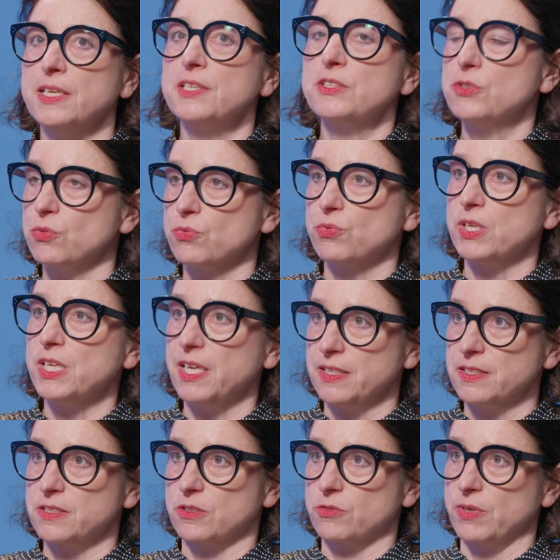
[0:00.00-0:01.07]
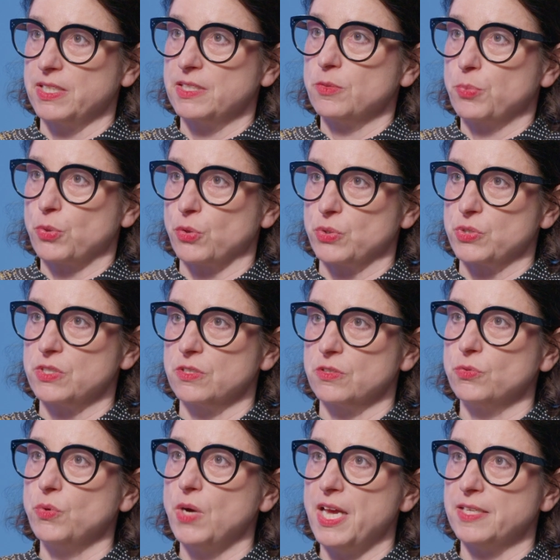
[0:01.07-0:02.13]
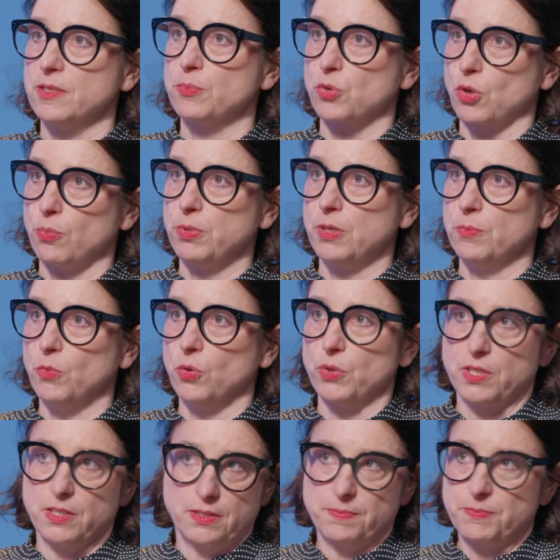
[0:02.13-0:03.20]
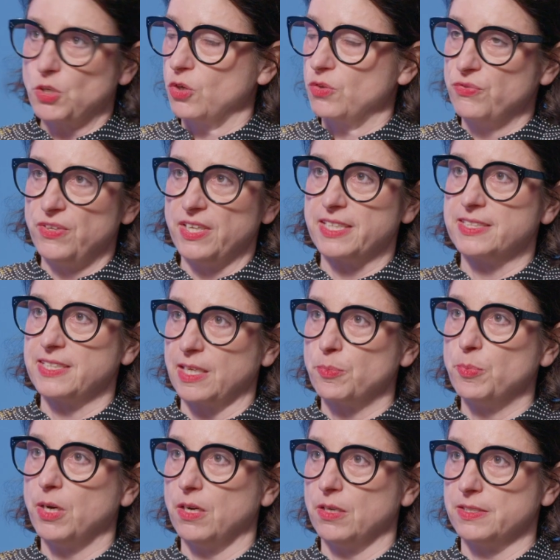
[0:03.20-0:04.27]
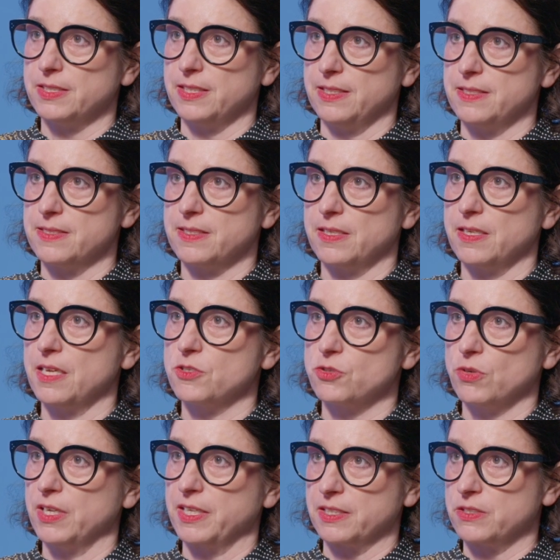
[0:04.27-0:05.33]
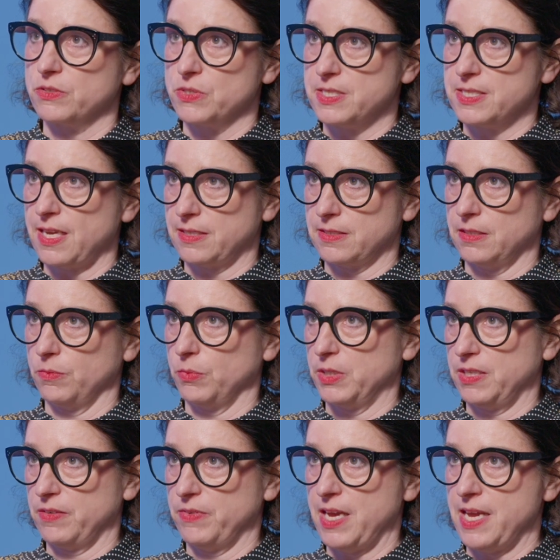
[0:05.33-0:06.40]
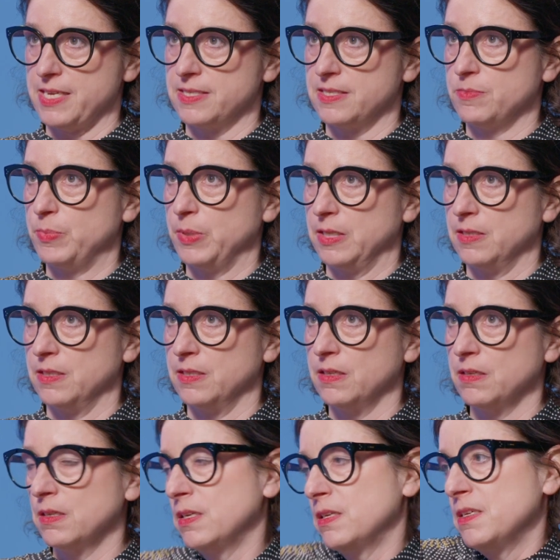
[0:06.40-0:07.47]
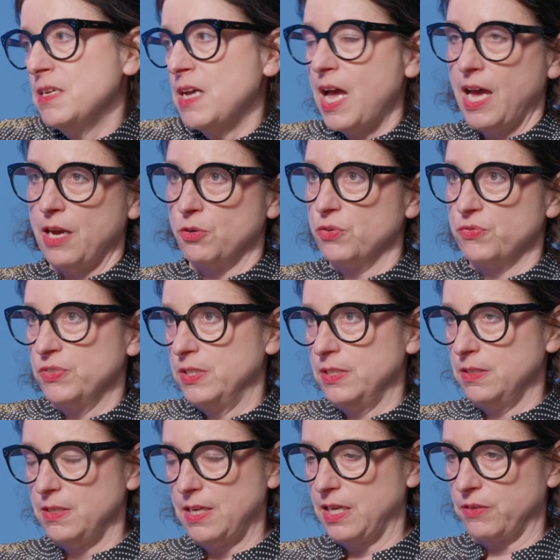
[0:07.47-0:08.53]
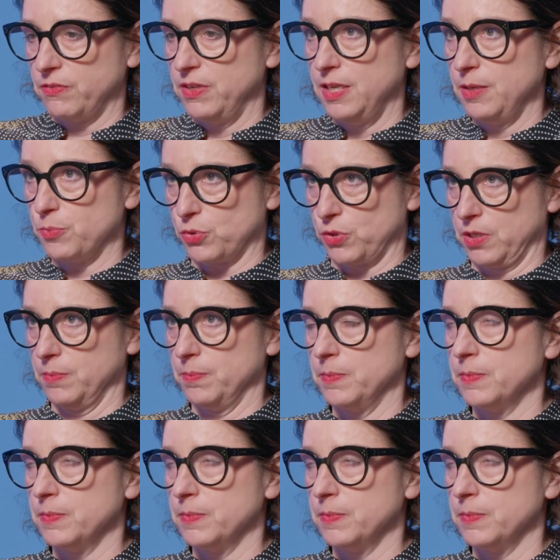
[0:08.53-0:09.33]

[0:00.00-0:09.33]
reintegrate the person who had a problem or the conflicting parties, and trying to settle whatever has been out of an equilibrium.